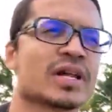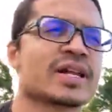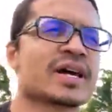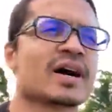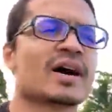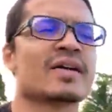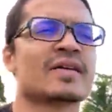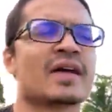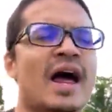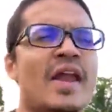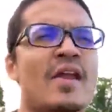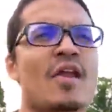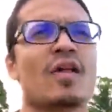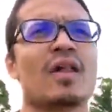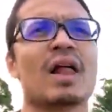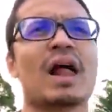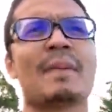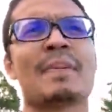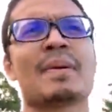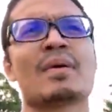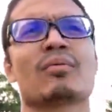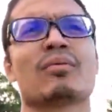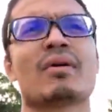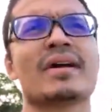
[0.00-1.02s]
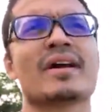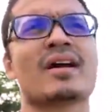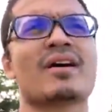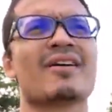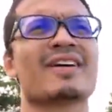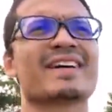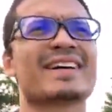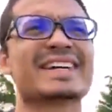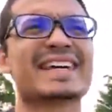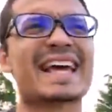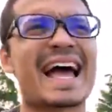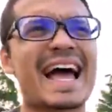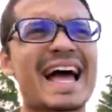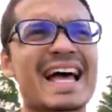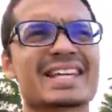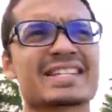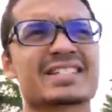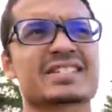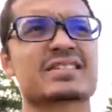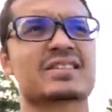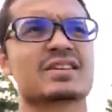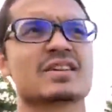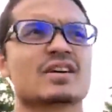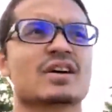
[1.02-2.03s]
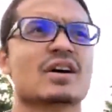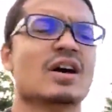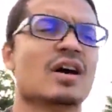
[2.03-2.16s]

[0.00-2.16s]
Now, I know a lot of people right now are gassed